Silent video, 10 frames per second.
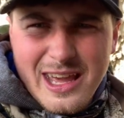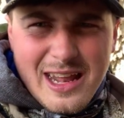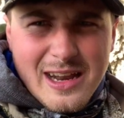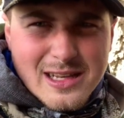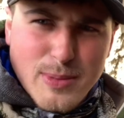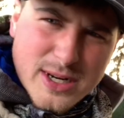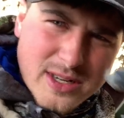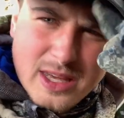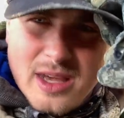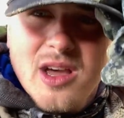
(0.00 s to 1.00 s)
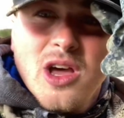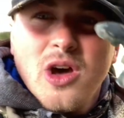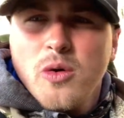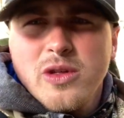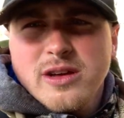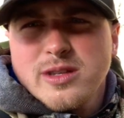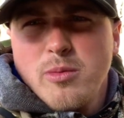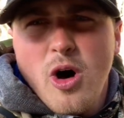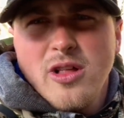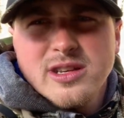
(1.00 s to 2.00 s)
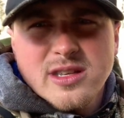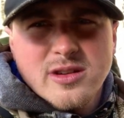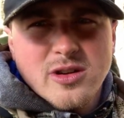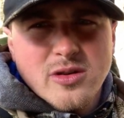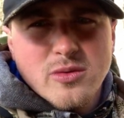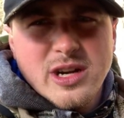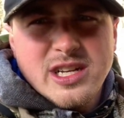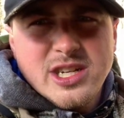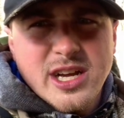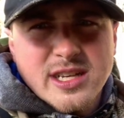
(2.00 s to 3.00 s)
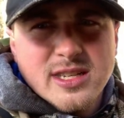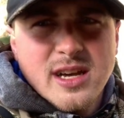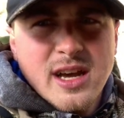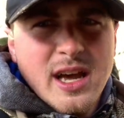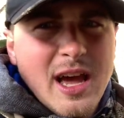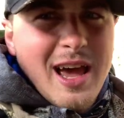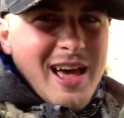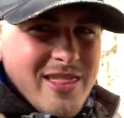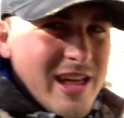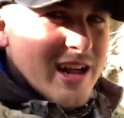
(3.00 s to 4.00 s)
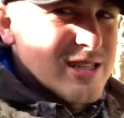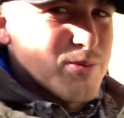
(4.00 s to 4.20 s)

in, especially with how small this little ridge is. And then I